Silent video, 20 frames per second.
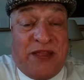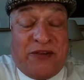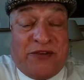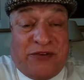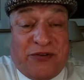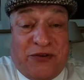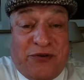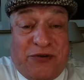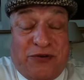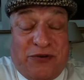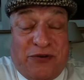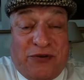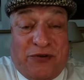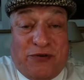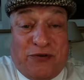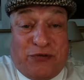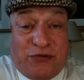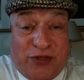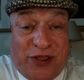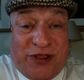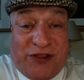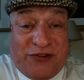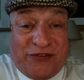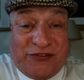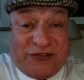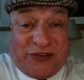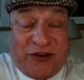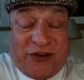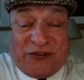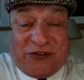Do you think
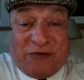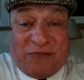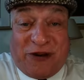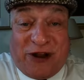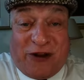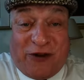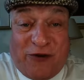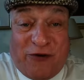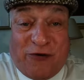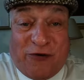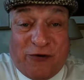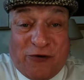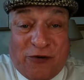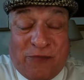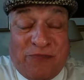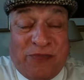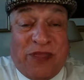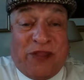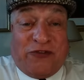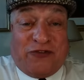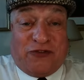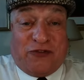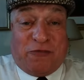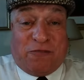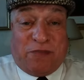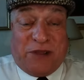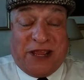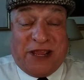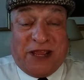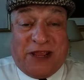Scottie McClue
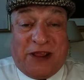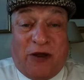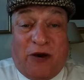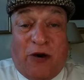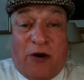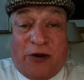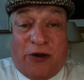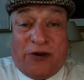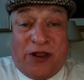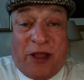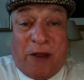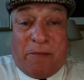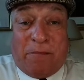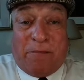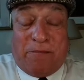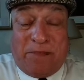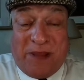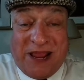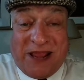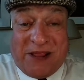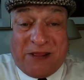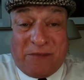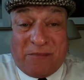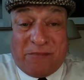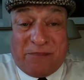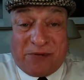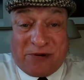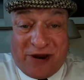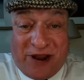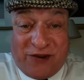should be on a big
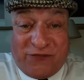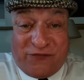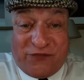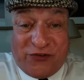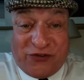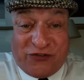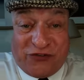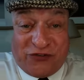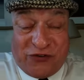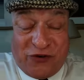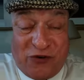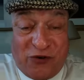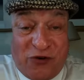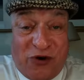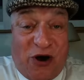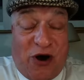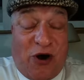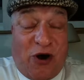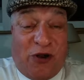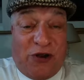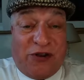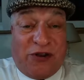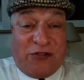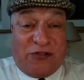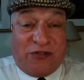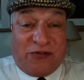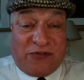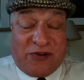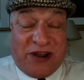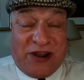breakfast show on
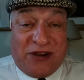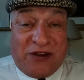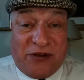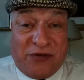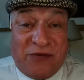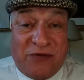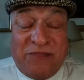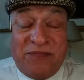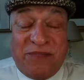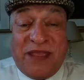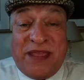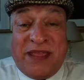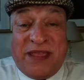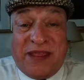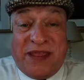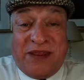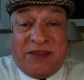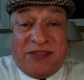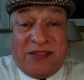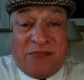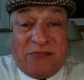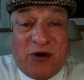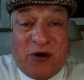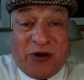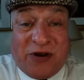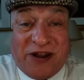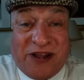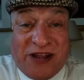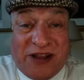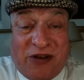the radio in the
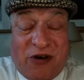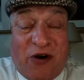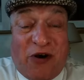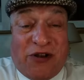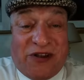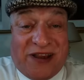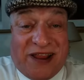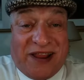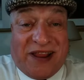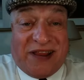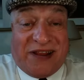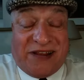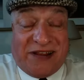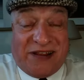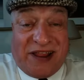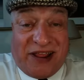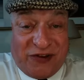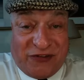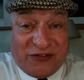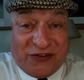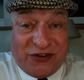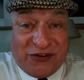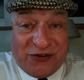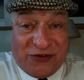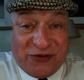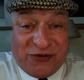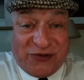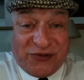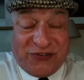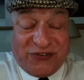morning on a
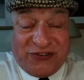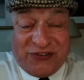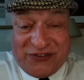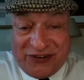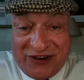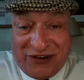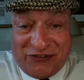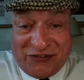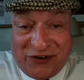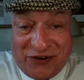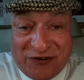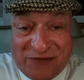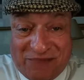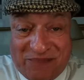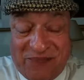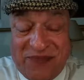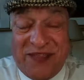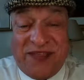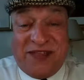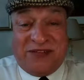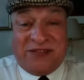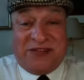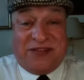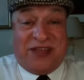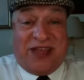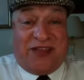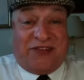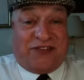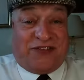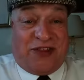national station? So
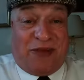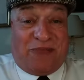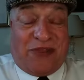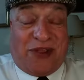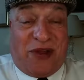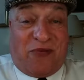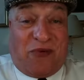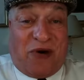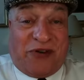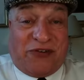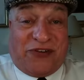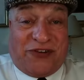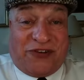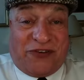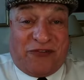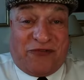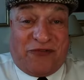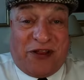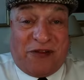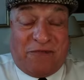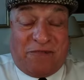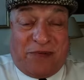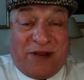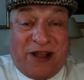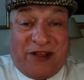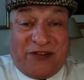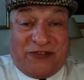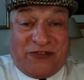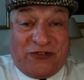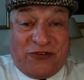that's something I wanted to run
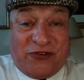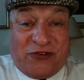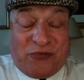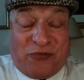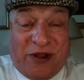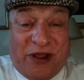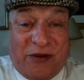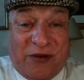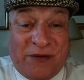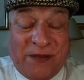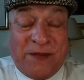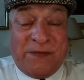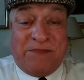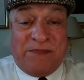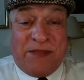past you as well.